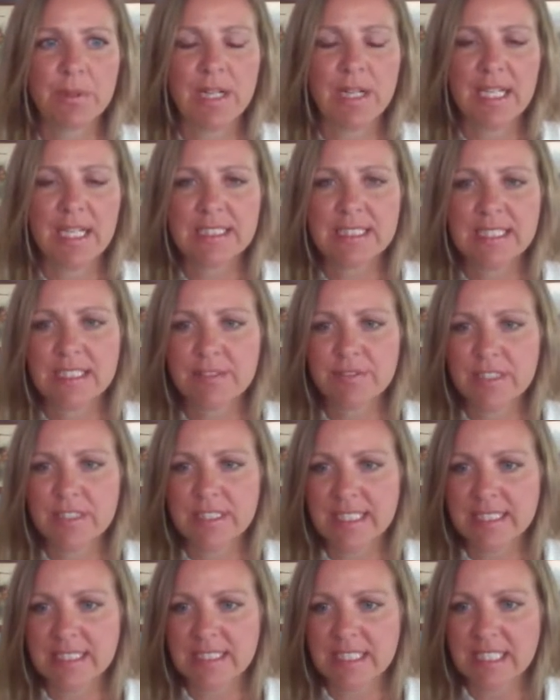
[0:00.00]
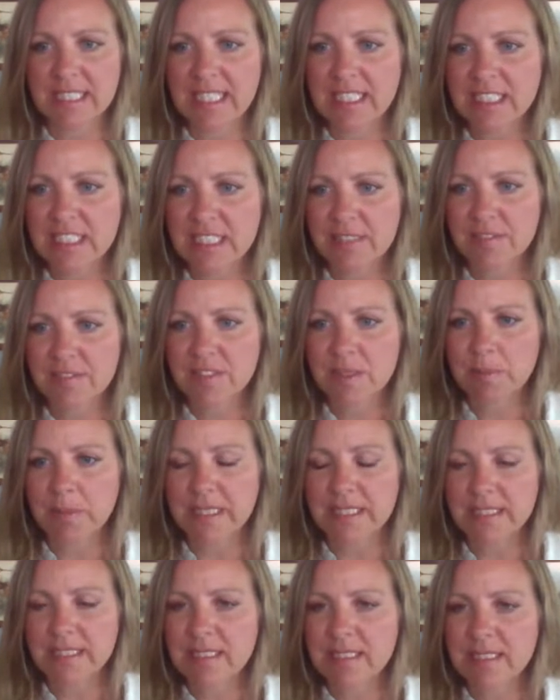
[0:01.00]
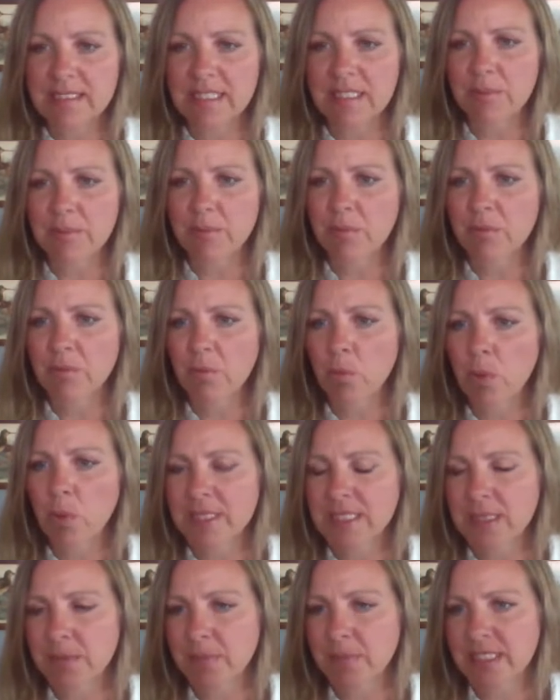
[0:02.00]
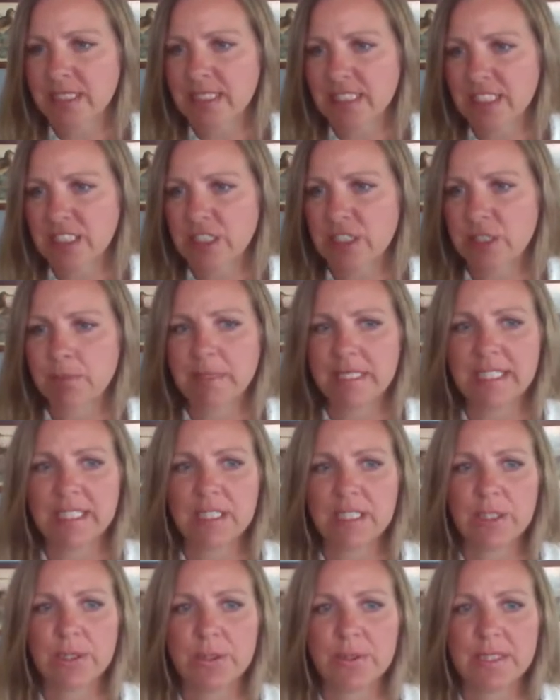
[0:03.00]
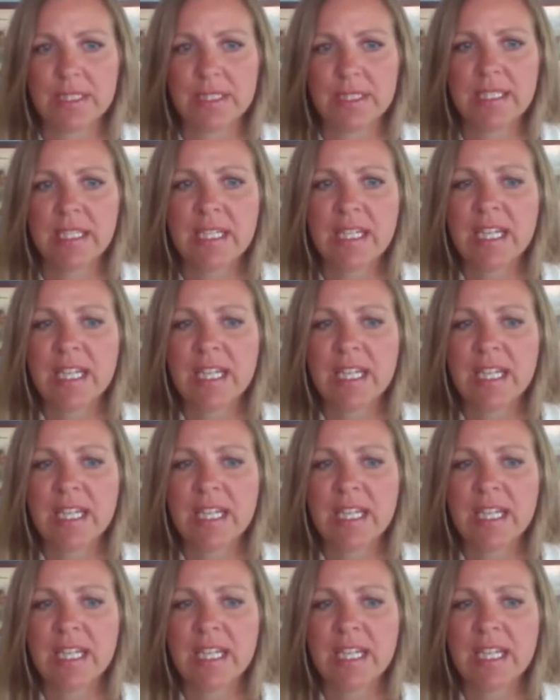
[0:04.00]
process for designation of species and what species should be included.